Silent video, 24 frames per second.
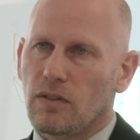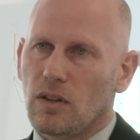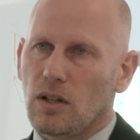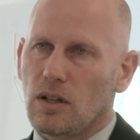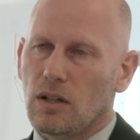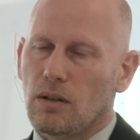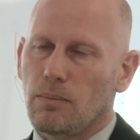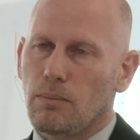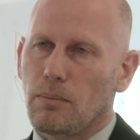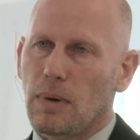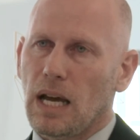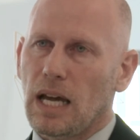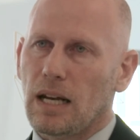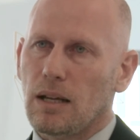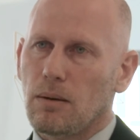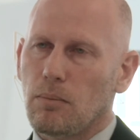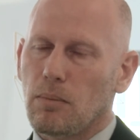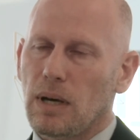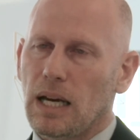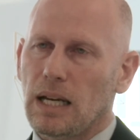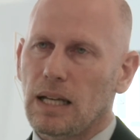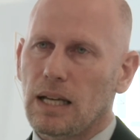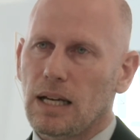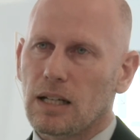If there are many,
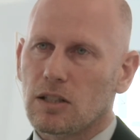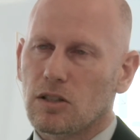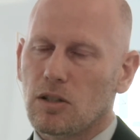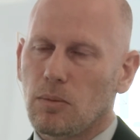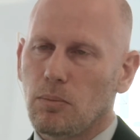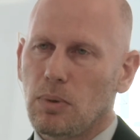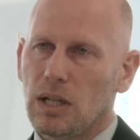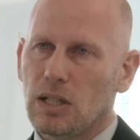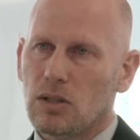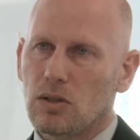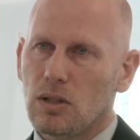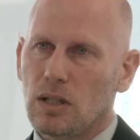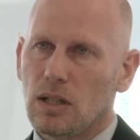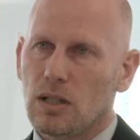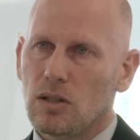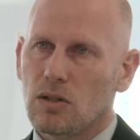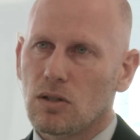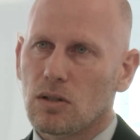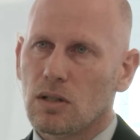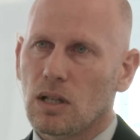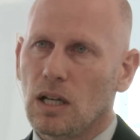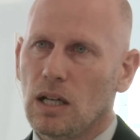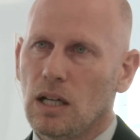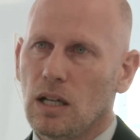many
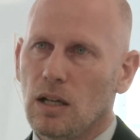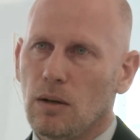exhibitions,